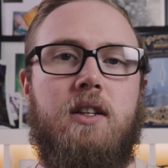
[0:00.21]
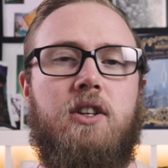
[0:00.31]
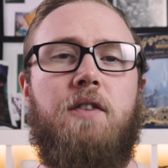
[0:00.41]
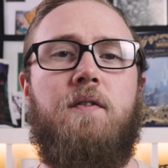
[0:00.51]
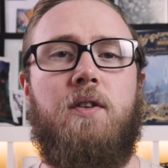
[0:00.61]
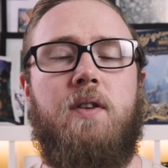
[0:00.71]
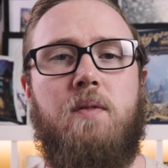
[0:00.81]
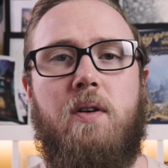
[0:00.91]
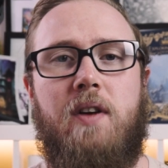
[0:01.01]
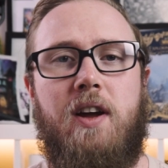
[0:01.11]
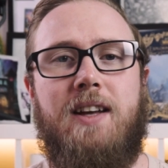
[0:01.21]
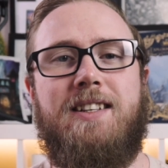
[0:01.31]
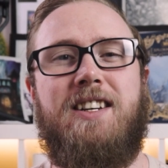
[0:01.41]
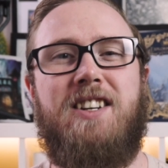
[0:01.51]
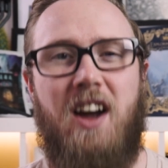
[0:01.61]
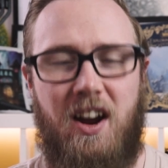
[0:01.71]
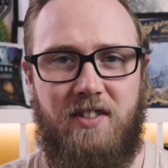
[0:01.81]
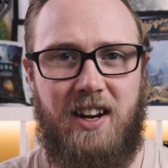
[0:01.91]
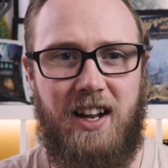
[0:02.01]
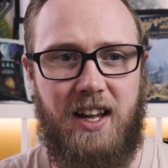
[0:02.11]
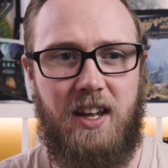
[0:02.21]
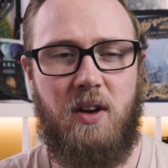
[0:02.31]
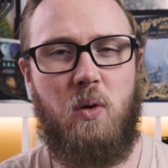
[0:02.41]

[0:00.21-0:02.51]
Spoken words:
So Fury Warrior is currently